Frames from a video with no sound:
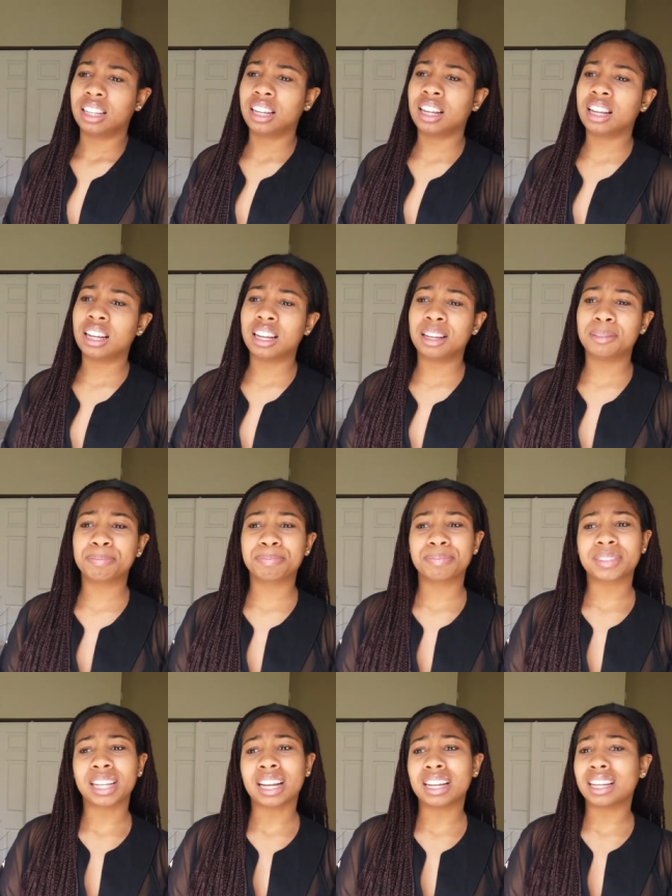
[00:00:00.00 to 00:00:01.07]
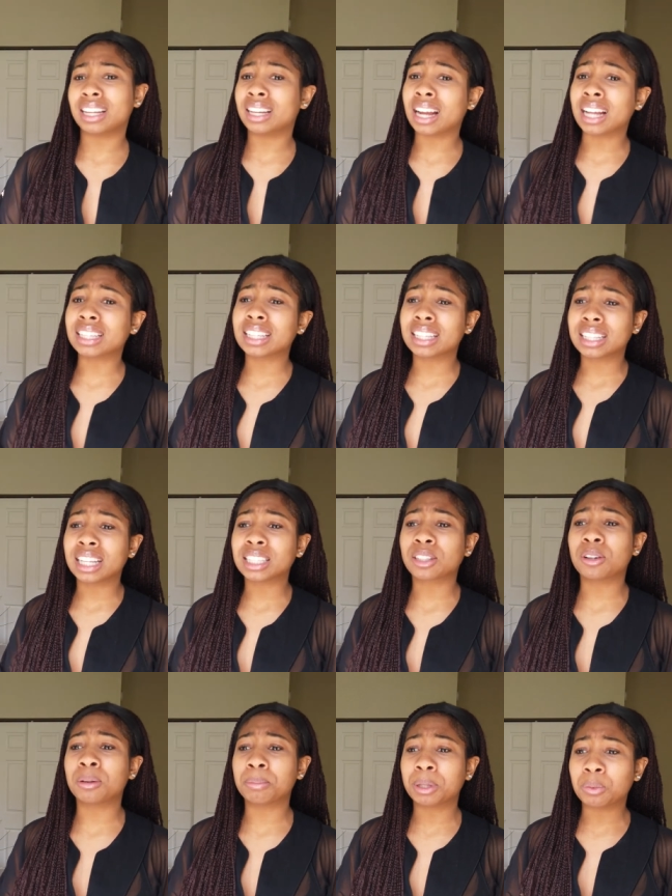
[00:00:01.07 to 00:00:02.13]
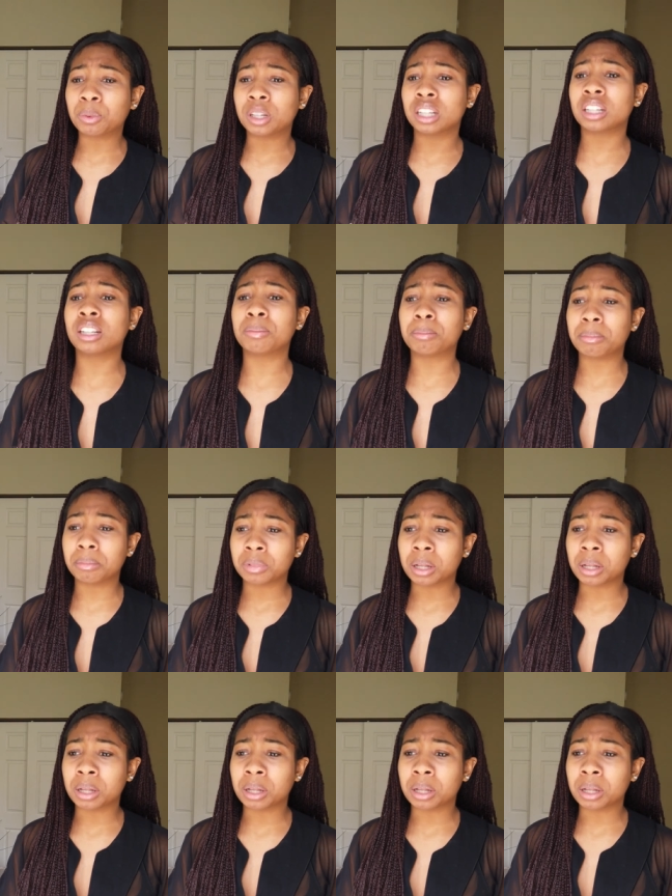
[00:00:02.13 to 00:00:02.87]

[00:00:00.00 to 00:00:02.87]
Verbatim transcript: and and I think that's gonna be one of the